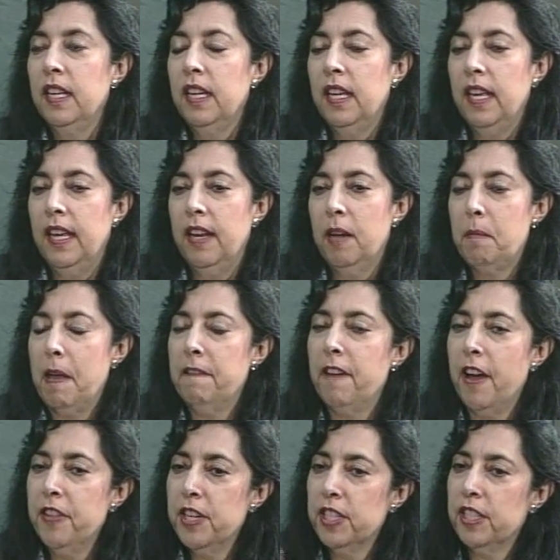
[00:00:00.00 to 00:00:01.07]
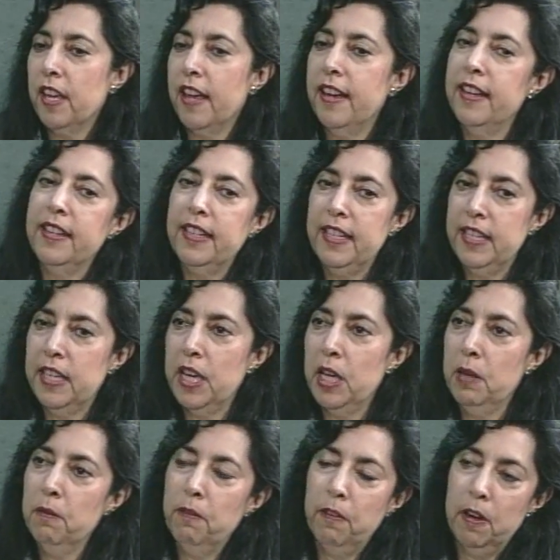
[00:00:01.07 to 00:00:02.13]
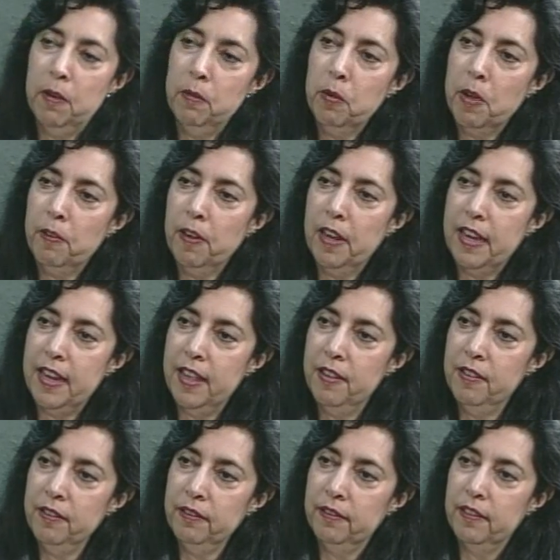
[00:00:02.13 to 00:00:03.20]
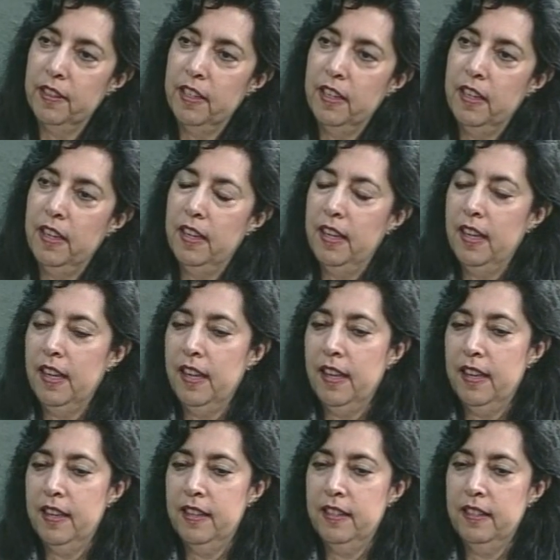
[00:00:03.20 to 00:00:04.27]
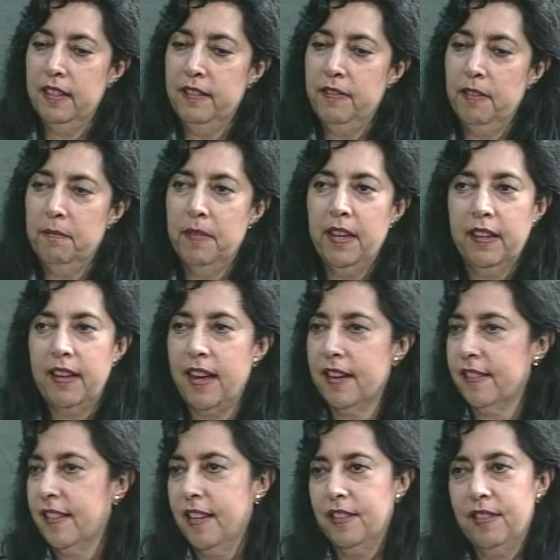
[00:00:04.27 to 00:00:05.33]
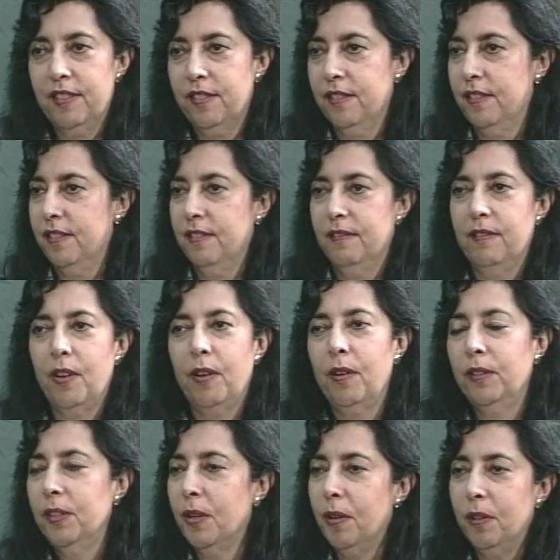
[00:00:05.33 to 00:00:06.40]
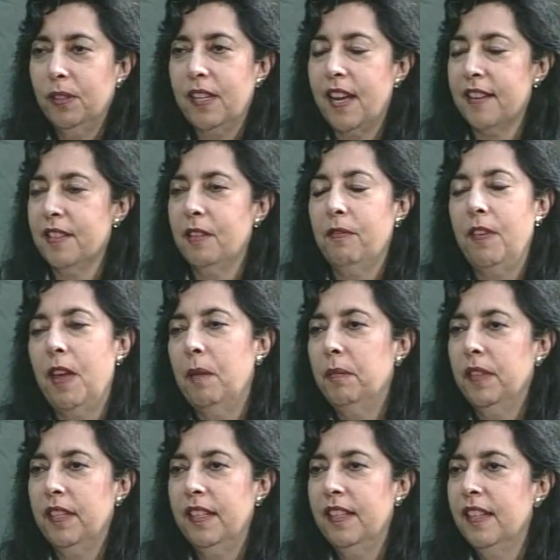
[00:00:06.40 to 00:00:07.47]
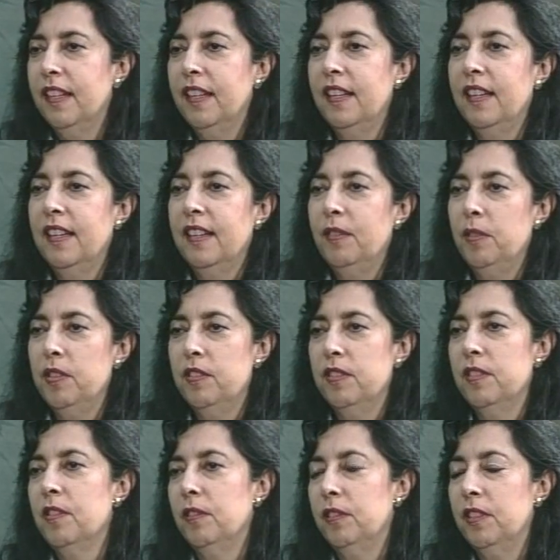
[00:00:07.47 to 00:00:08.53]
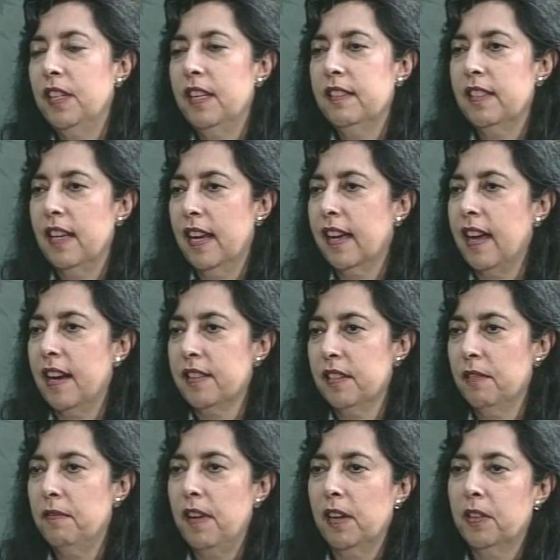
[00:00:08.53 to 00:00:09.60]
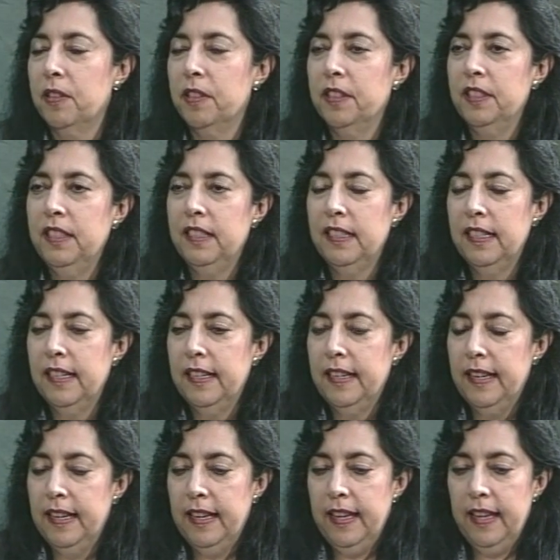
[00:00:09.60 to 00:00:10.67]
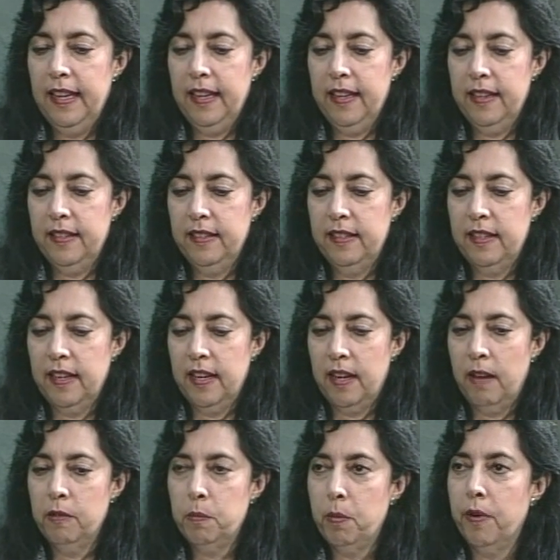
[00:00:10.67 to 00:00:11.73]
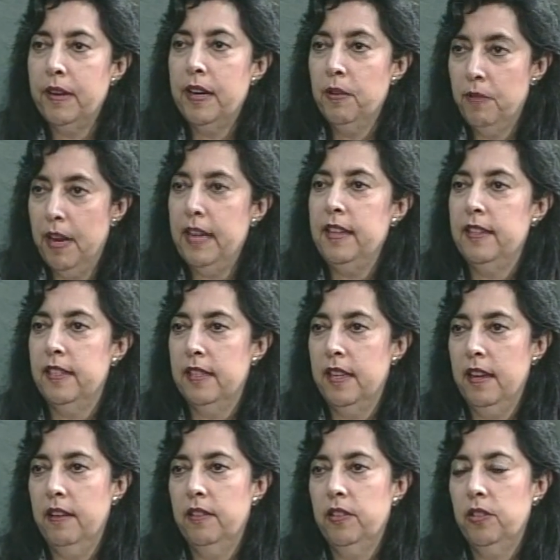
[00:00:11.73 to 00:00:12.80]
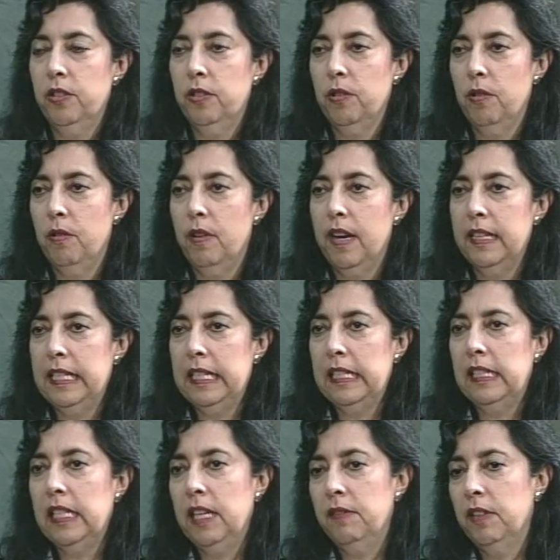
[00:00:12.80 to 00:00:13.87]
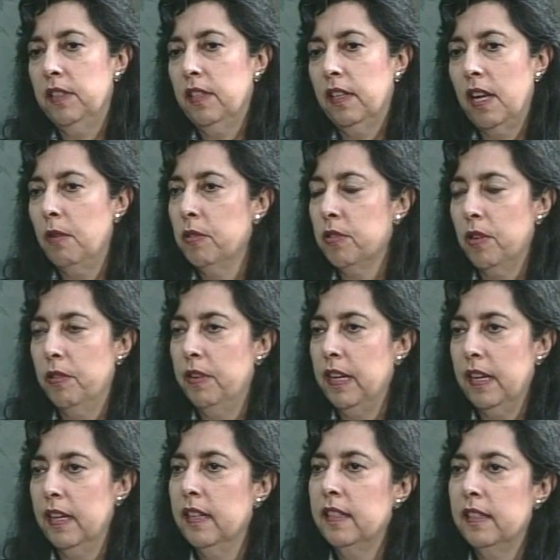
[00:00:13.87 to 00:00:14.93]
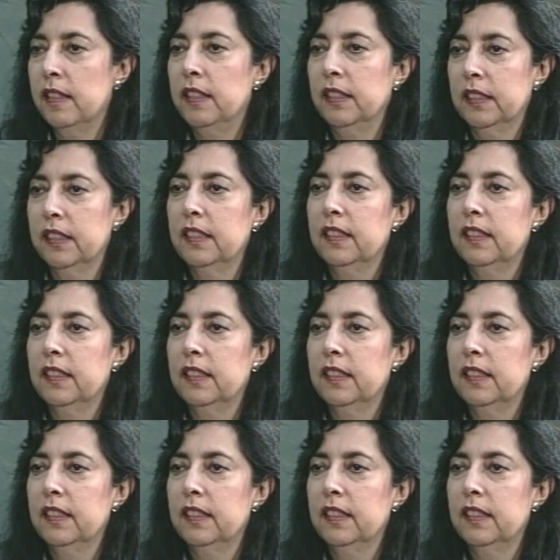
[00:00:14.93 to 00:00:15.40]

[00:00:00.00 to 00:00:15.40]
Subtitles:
And on my father's side, he came from Nuevo Laredo, and from the Garzas, the old Garza family, which is known today as de la Garza Falcon. And I was born and raised there, so I didn't leave until I was already an adult.